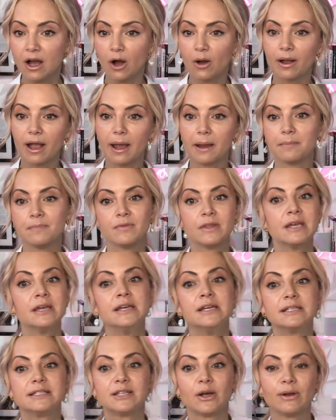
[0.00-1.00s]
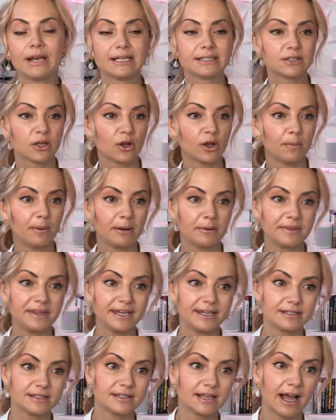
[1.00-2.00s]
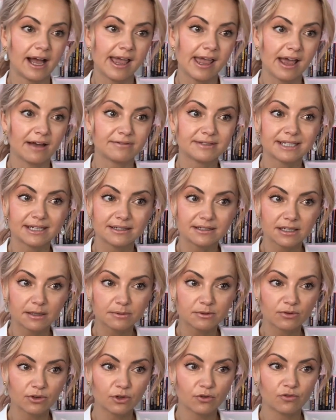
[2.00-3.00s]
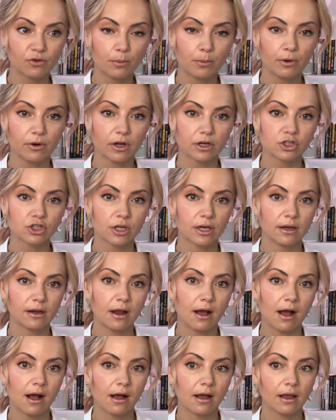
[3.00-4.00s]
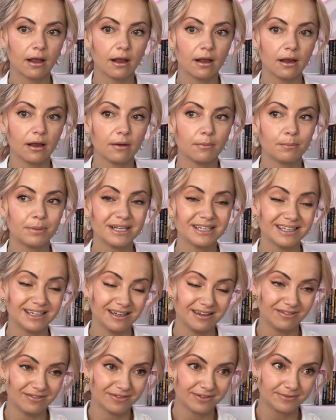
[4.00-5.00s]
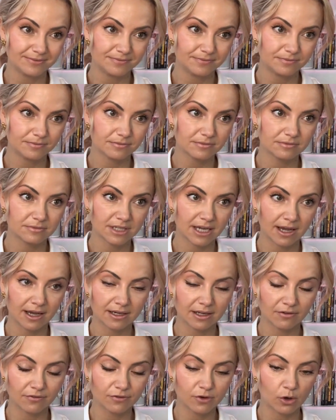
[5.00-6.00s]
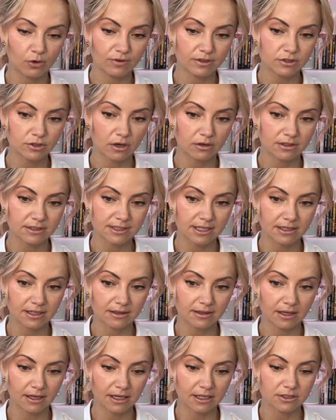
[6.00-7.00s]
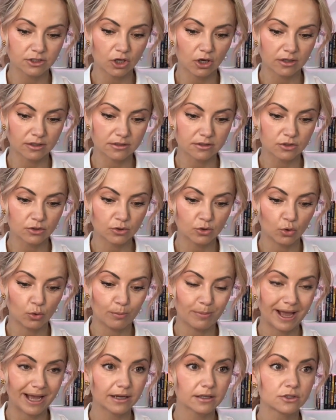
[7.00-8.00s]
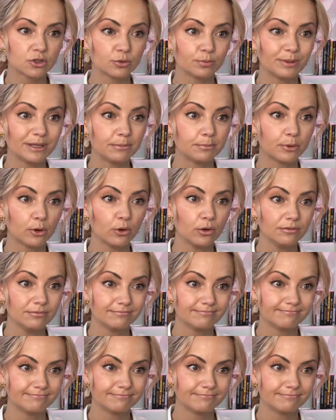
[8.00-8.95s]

Okay, so let's talk about this. I have ten tips for you for production. I believe that if COVID taught us anything, it taught us to go back to people.